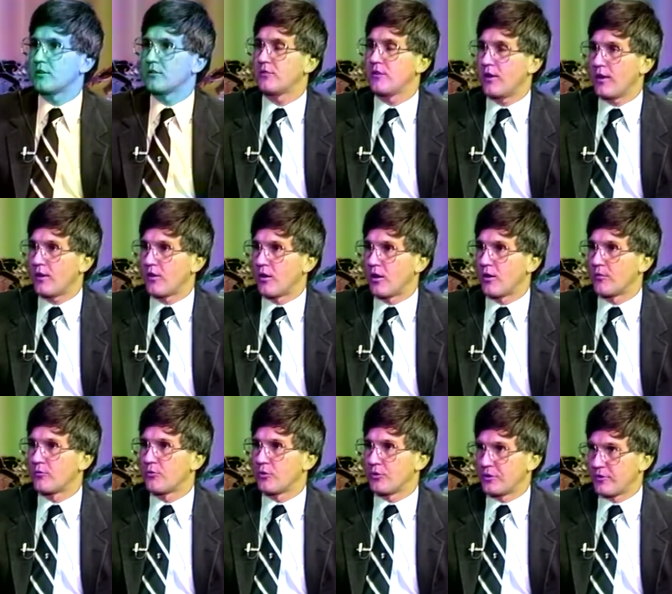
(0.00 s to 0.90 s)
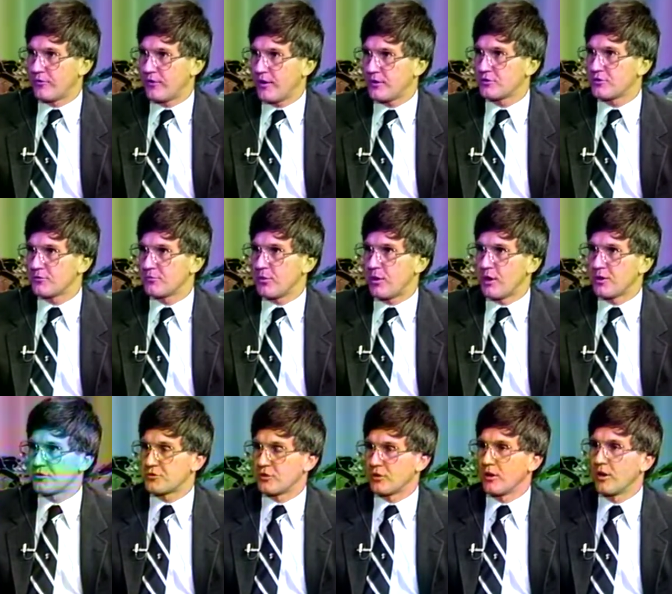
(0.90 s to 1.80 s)
firearm for defensive
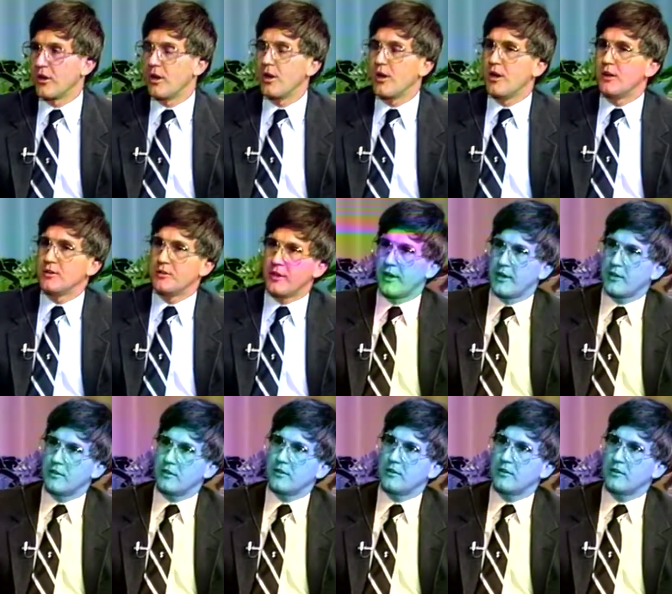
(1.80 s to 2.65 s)
posture, yet